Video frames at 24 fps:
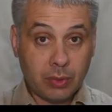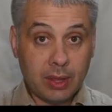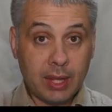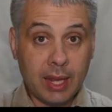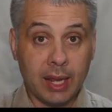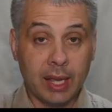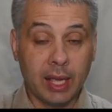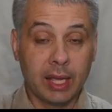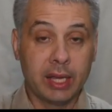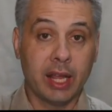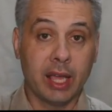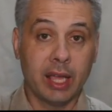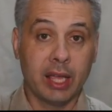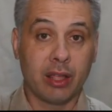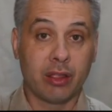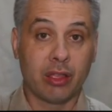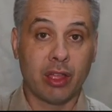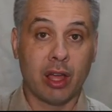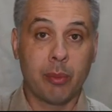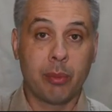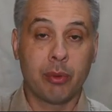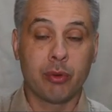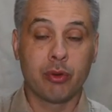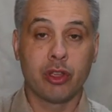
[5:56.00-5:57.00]
in that
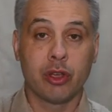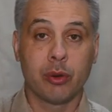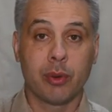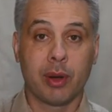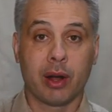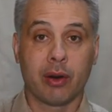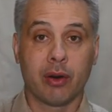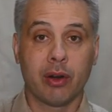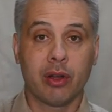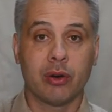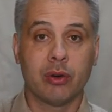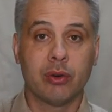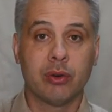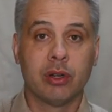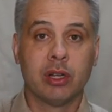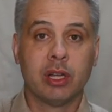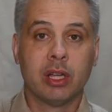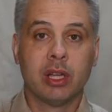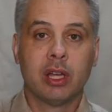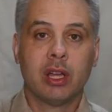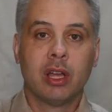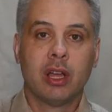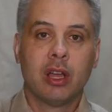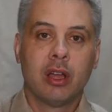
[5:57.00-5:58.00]
example URL,
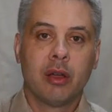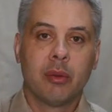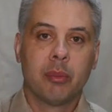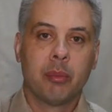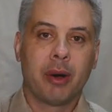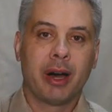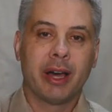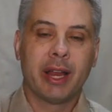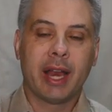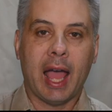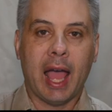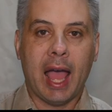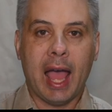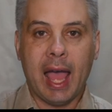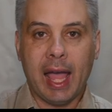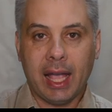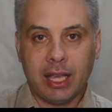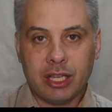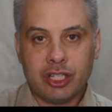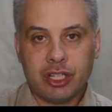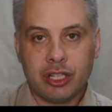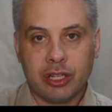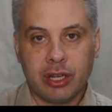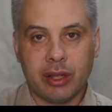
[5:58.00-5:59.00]
might
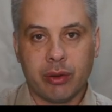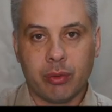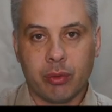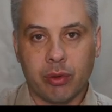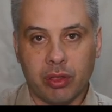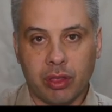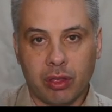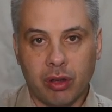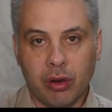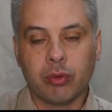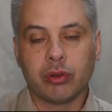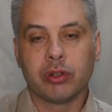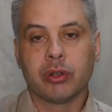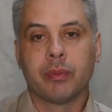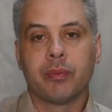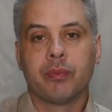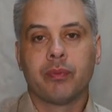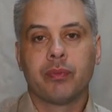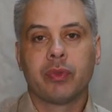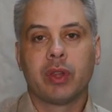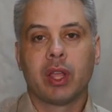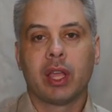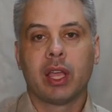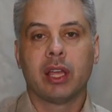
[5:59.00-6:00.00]
actually result
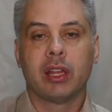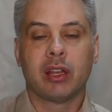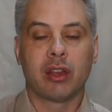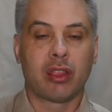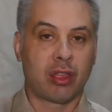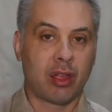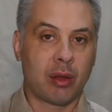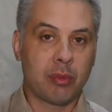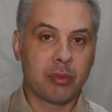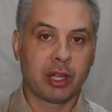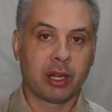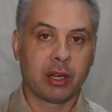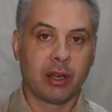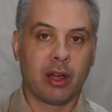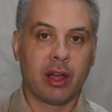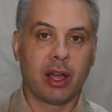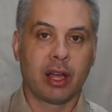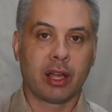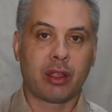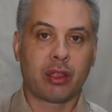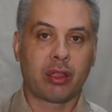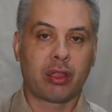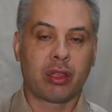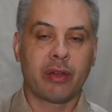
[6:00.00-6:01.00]
in something
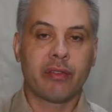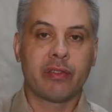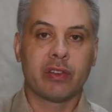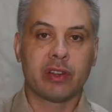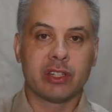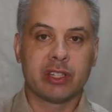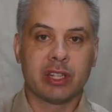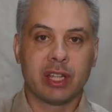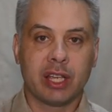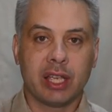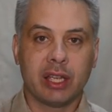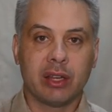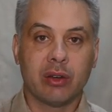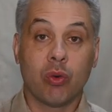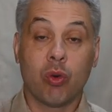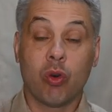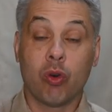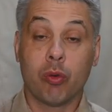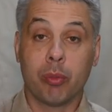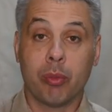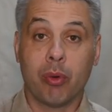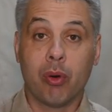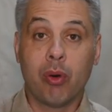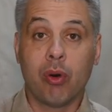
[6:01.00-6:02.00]
like 17
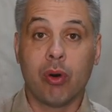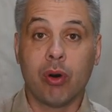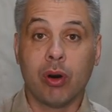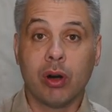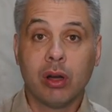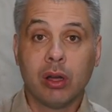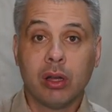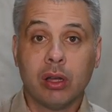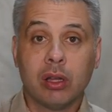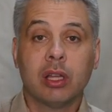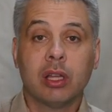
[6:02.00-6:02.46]
or more